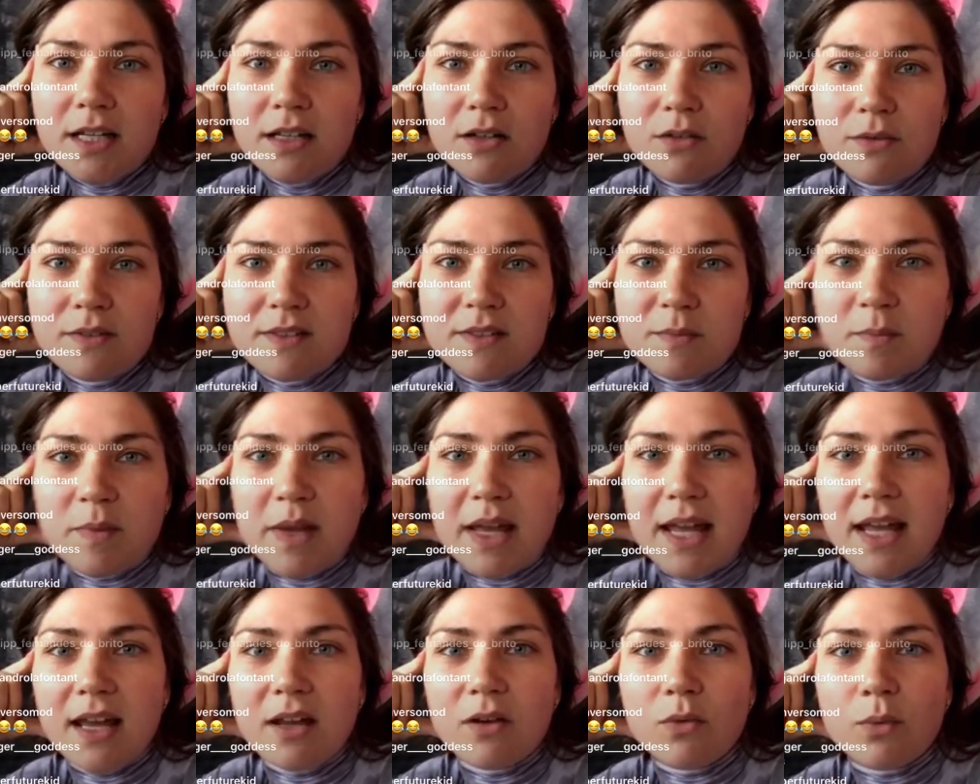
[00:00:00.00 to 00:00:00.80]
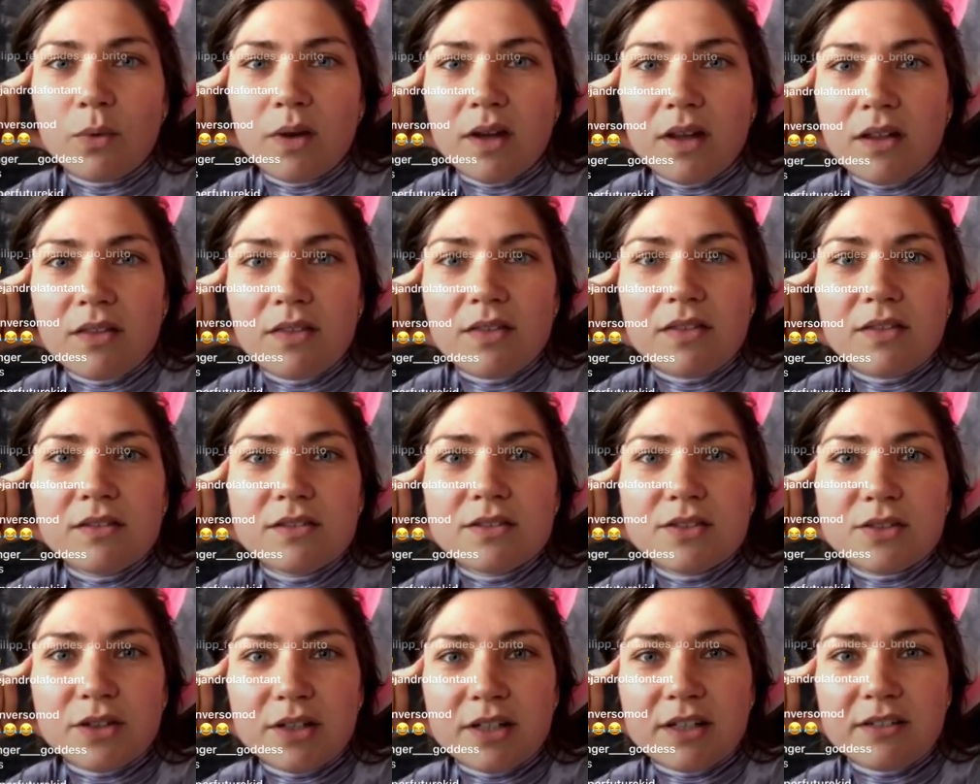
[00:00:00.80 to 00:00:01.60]
was made with
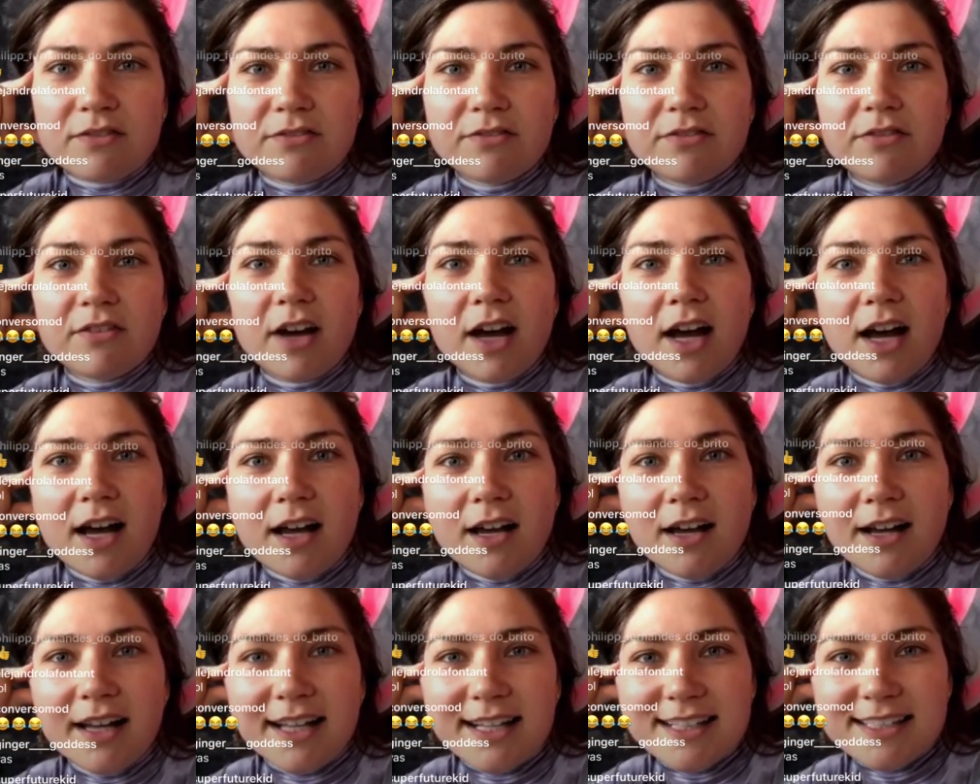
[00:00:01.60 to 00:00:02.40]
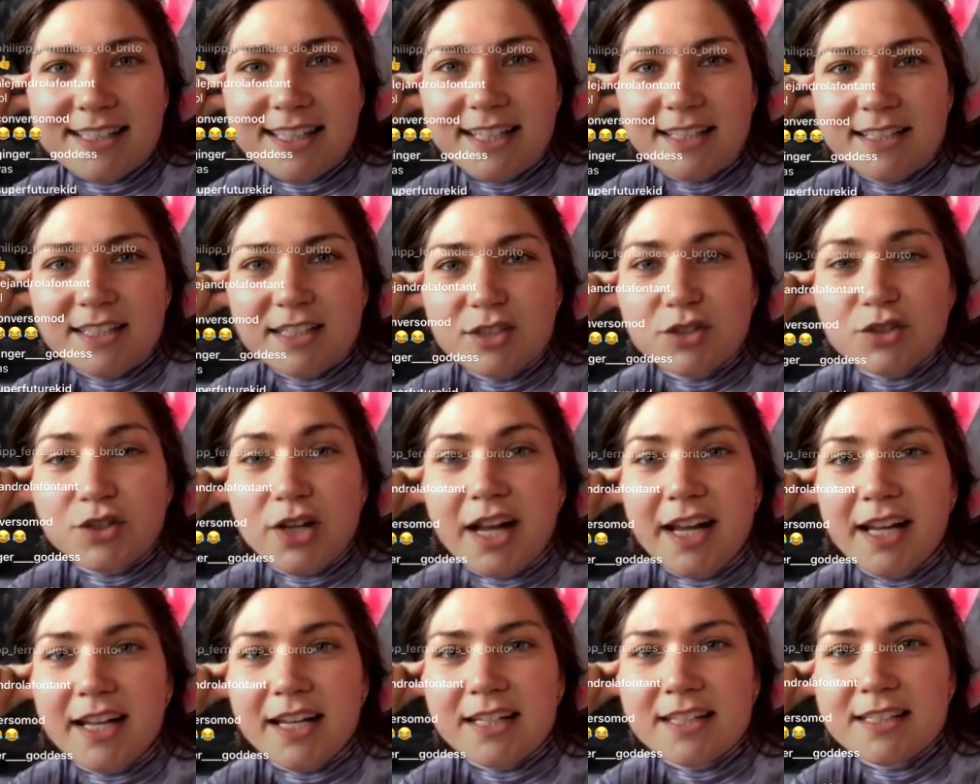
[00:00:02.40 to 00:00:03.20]
sort of, I guess, like
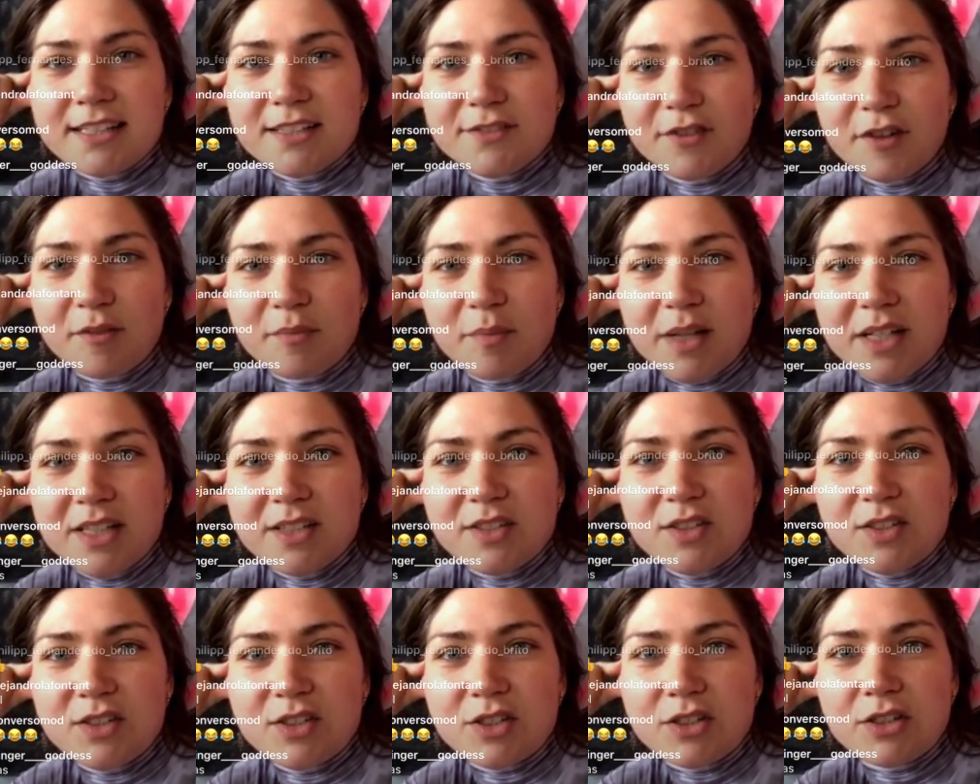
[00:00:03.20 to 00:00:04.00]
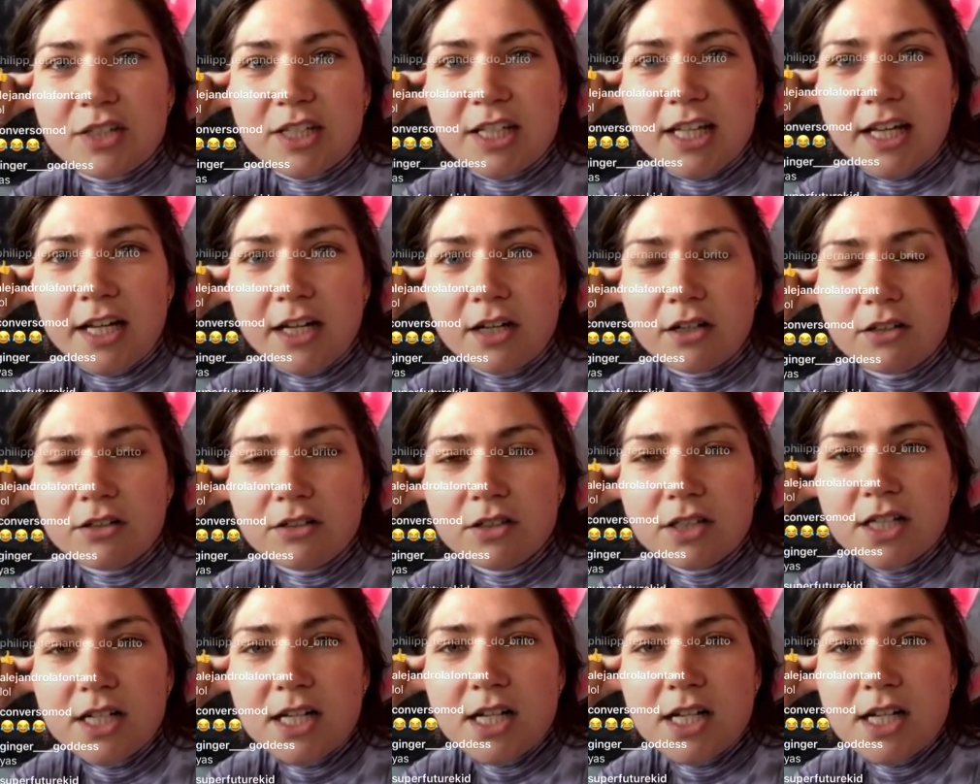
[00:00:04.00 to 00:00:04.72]
detritus from my studio.